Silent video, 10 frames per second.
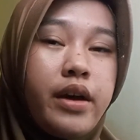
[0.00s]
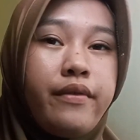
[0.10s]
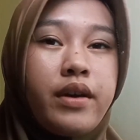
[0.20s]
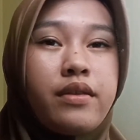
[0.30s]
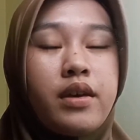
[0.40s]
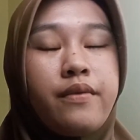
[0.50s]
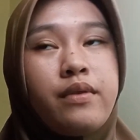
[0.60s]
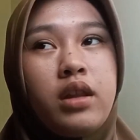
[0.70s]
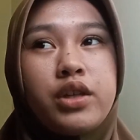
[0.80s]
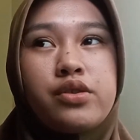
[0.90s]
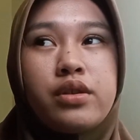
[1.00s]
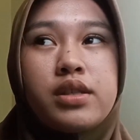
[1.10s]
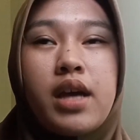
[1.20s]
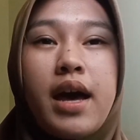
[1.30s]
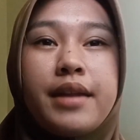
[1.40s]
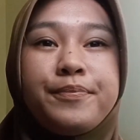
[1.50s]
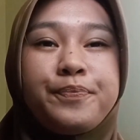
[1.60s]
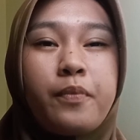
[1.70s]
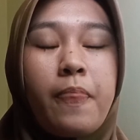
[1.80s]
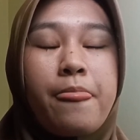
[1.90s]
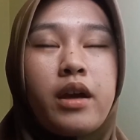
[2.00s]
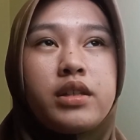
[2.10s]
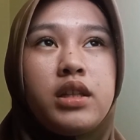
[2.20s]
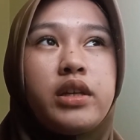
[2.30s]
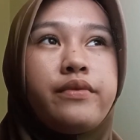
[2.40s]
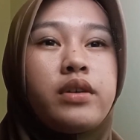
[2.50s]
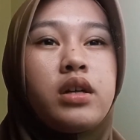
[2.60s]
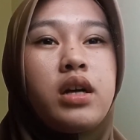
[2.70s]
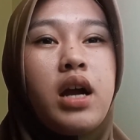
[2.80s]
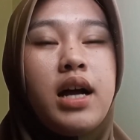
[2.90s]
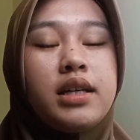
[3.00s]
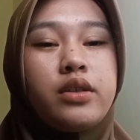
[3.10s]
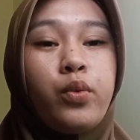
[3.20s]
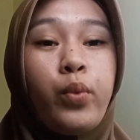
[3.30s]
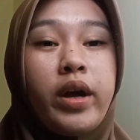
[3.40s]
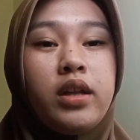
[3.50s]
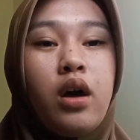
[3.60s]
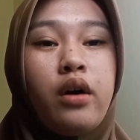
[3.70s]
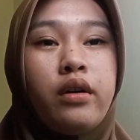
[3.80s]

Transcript: Effective lectures and deliver and a well